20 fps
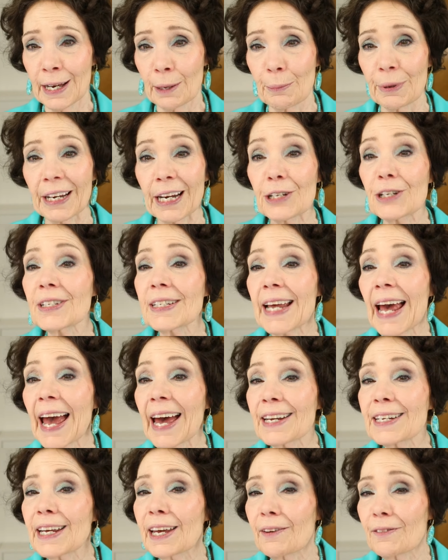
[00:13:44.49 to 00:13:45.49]
but I just
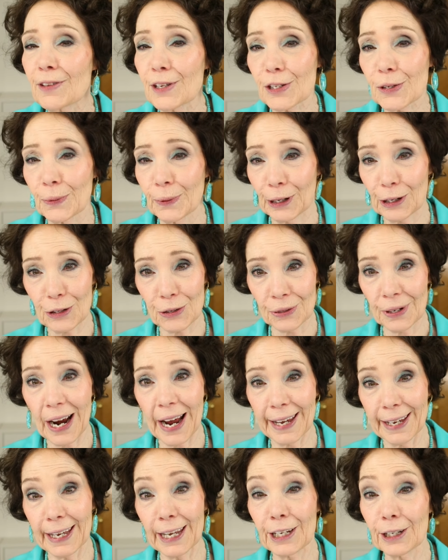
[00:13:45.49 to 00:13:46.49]
had to give this one a
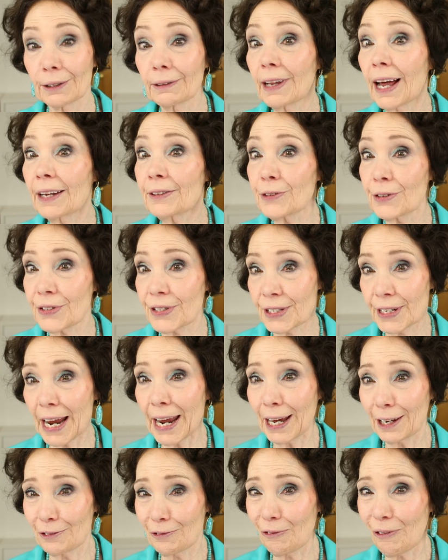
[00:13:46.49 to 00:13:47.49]
try, and you'll
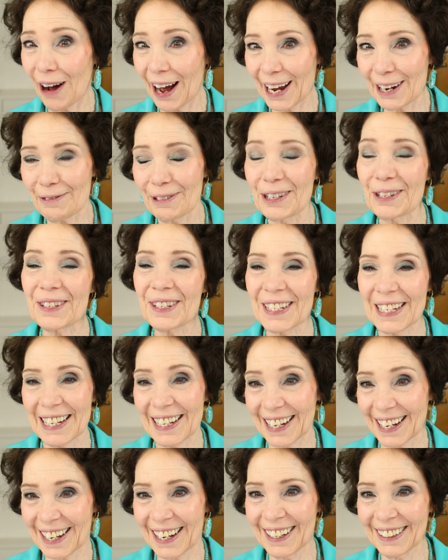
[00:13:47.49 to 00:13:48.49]
understand why when you see
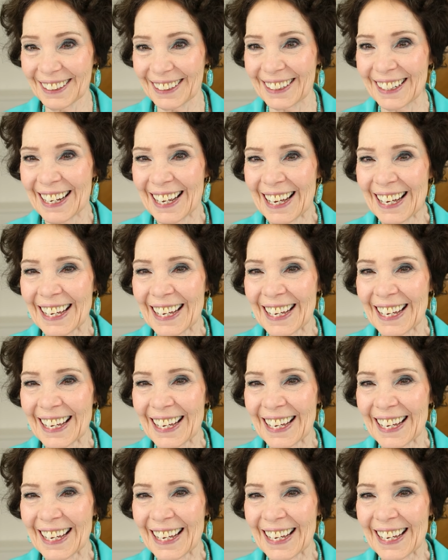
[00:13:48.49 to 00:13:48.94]
the color.